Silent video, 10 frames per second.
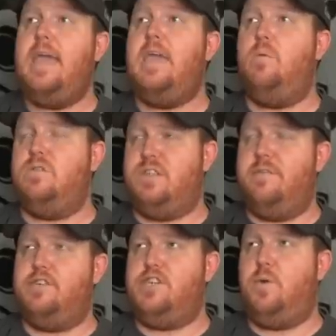He was
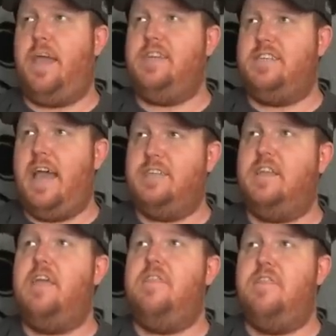never showcased
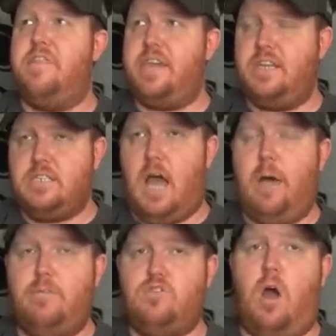as the
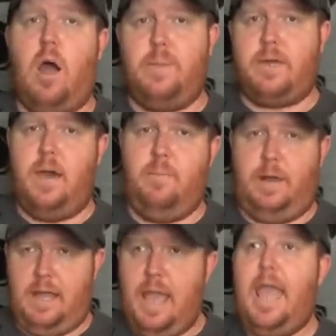top draw in the
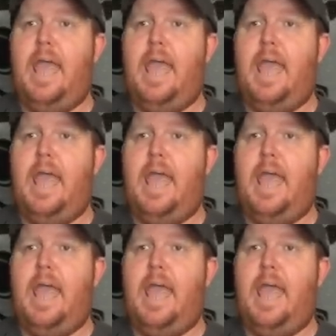company.